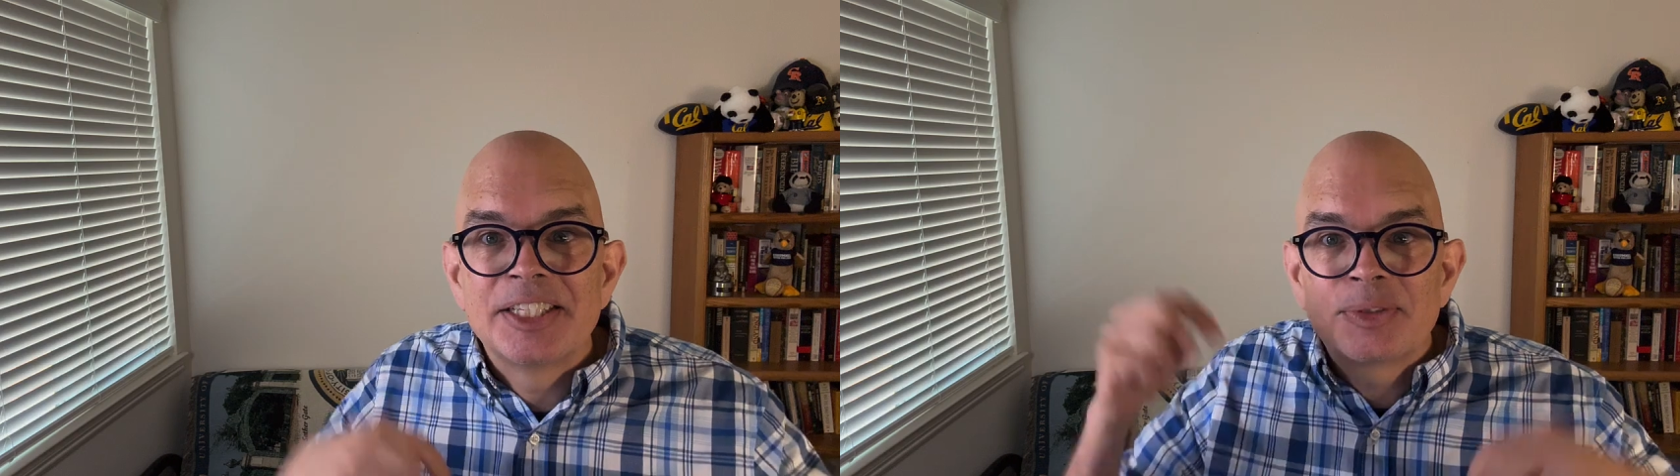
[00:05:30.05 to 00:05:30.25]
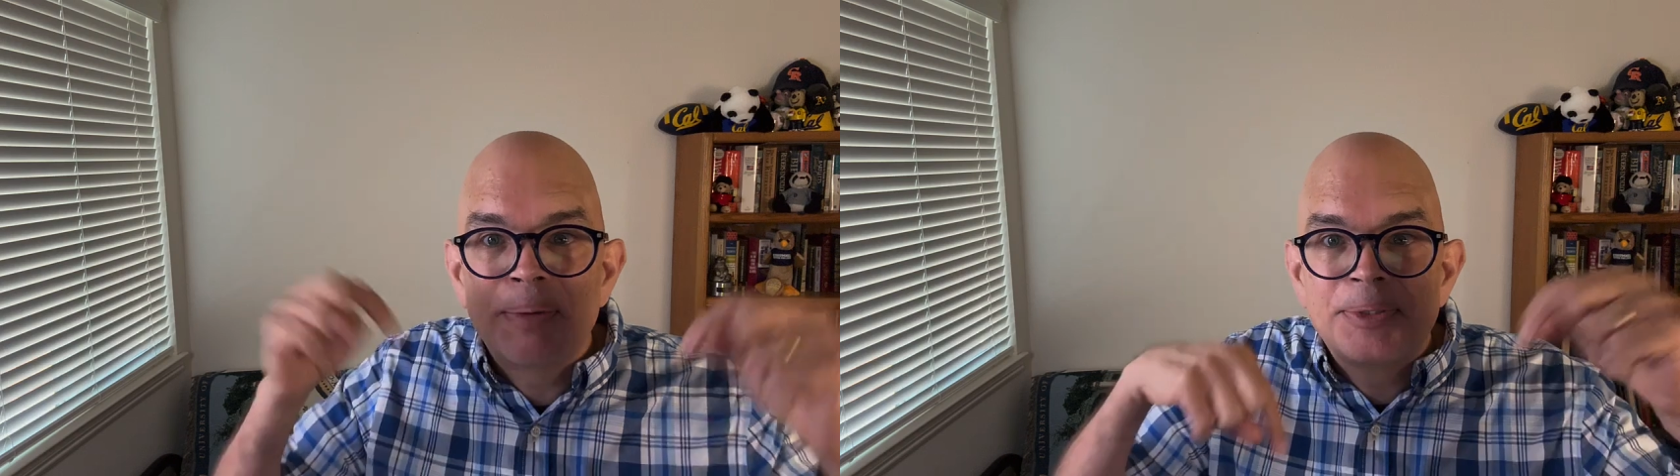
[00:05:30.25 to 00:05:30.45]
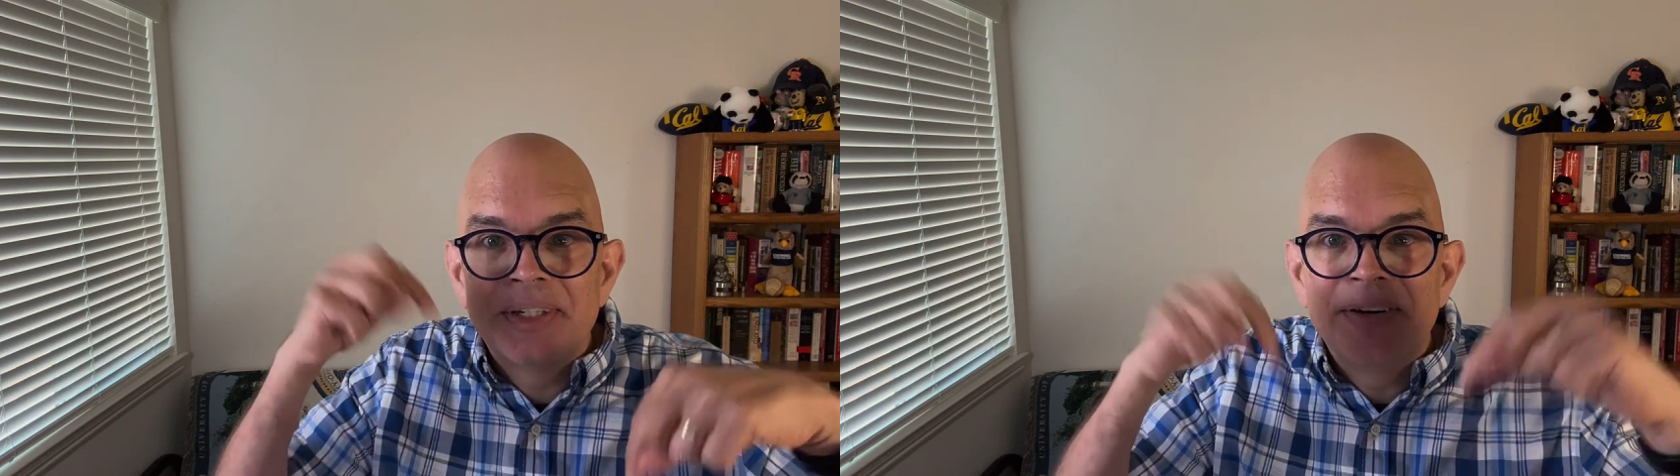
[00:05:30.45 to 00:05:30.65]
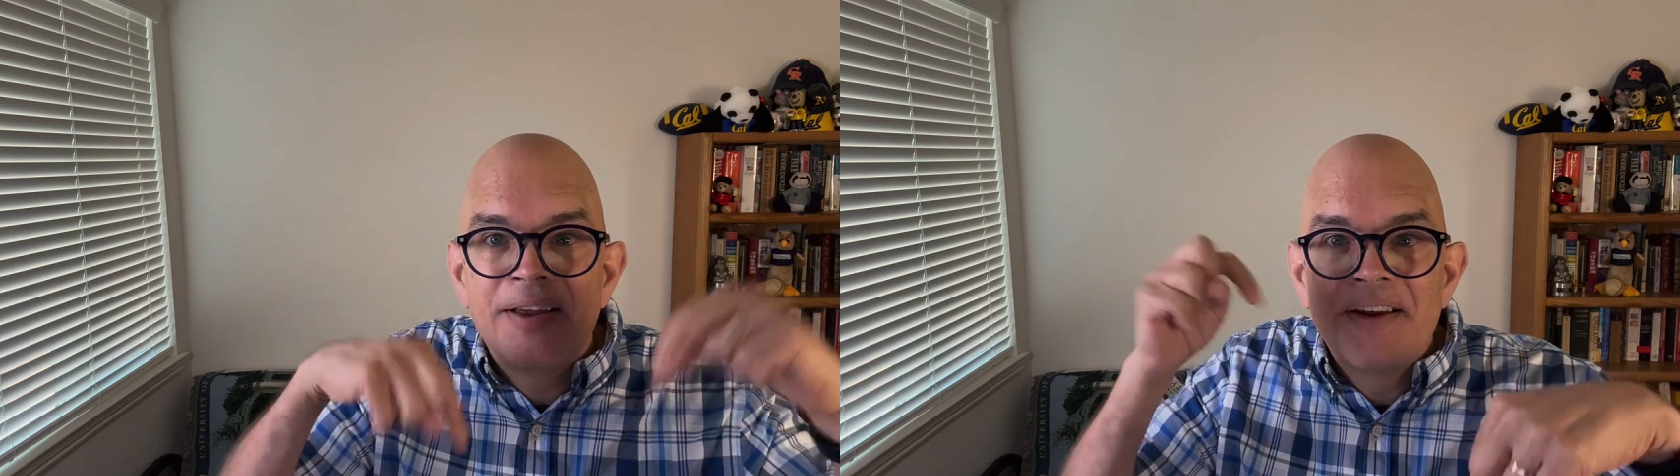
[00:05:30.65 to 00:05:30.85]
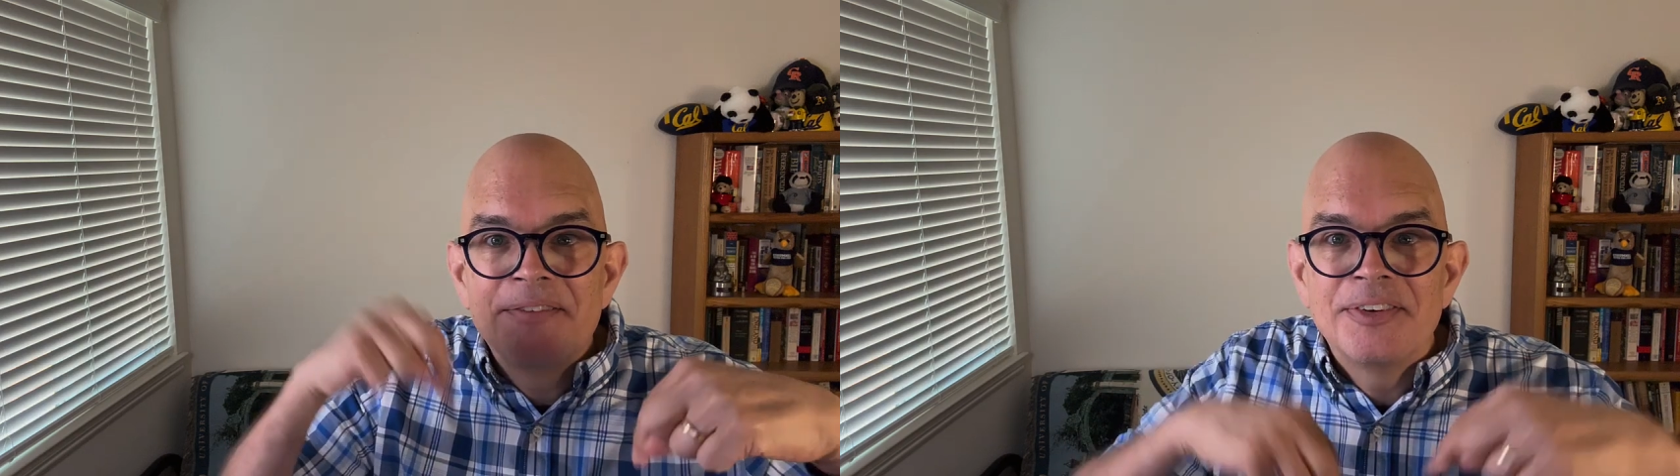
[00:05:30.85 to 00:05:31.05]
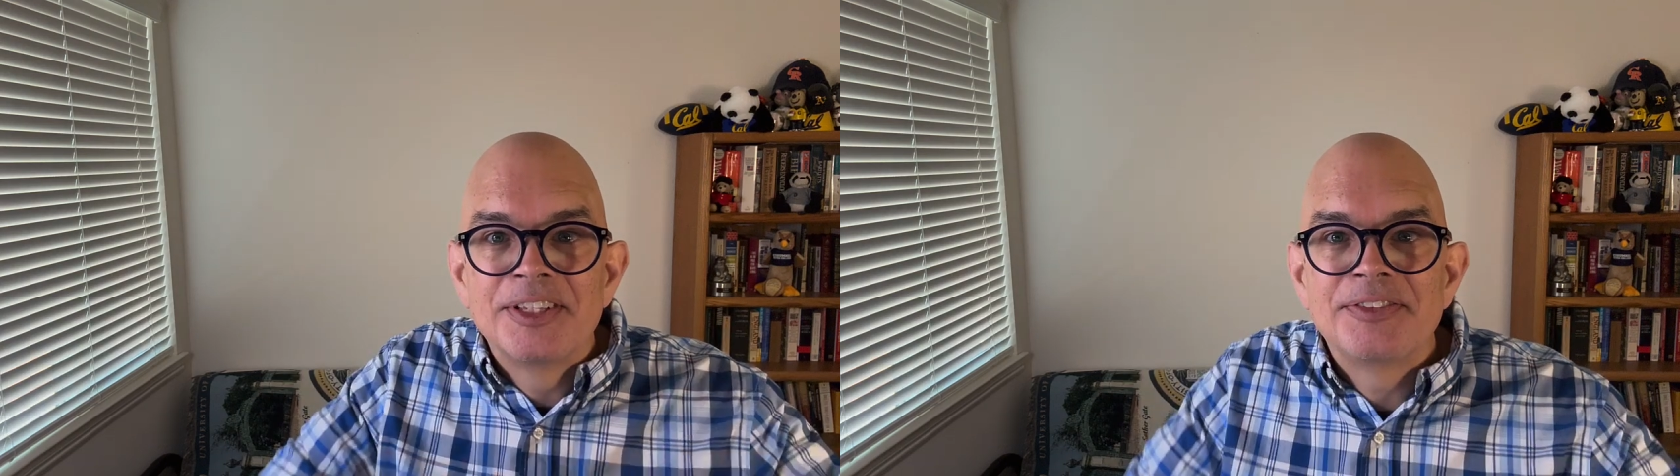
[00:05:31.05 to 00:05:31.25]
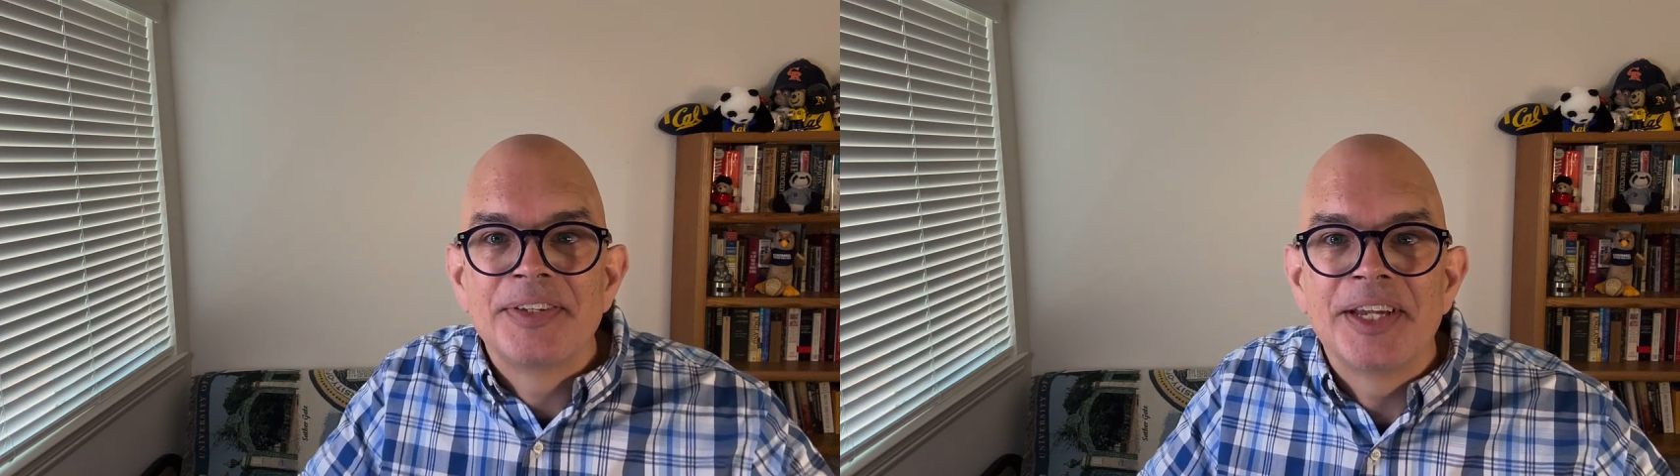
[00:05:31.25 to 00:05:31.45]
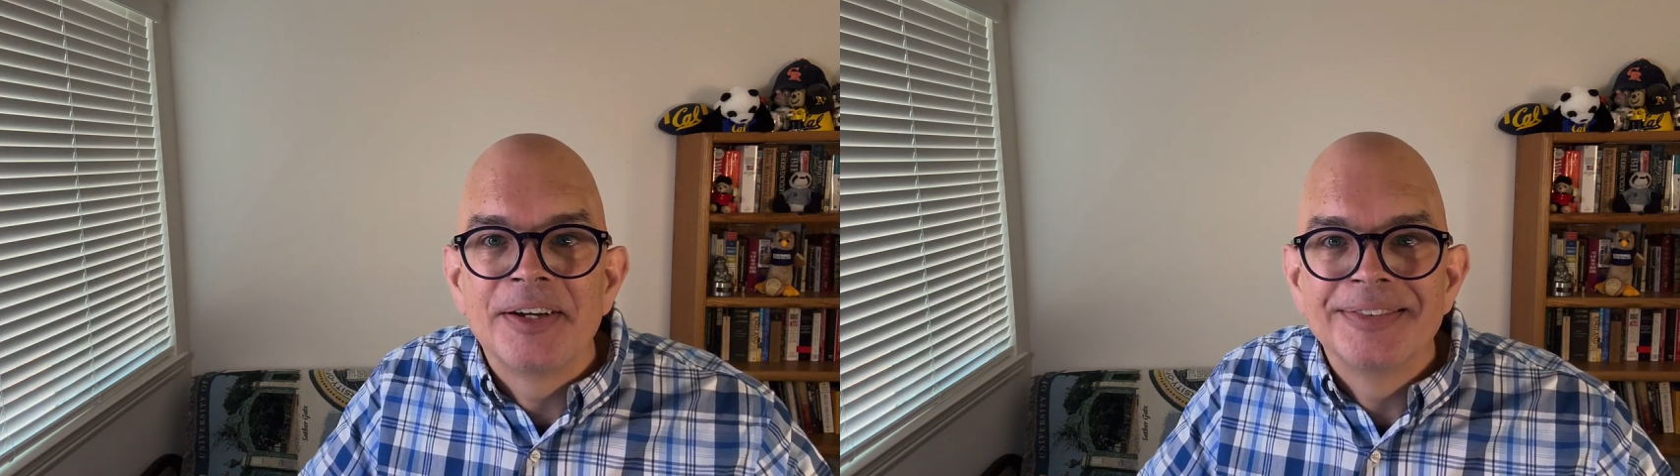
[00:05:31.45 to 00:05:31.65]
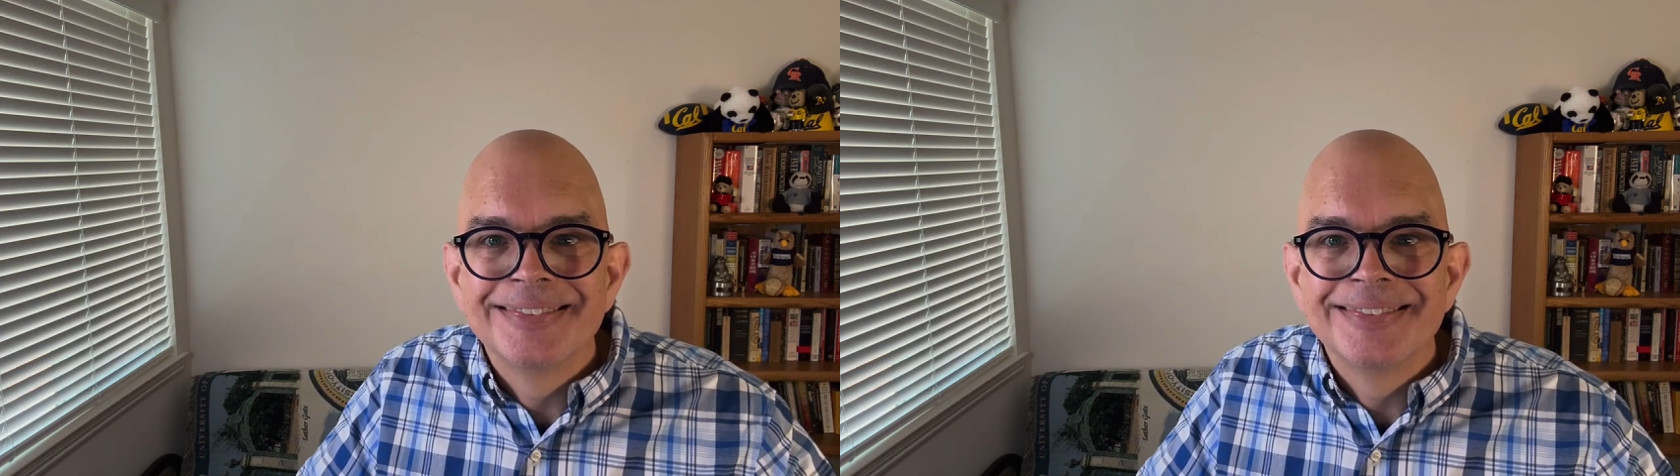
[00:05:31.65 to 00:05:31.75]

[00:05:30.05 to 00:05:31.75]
description for this video.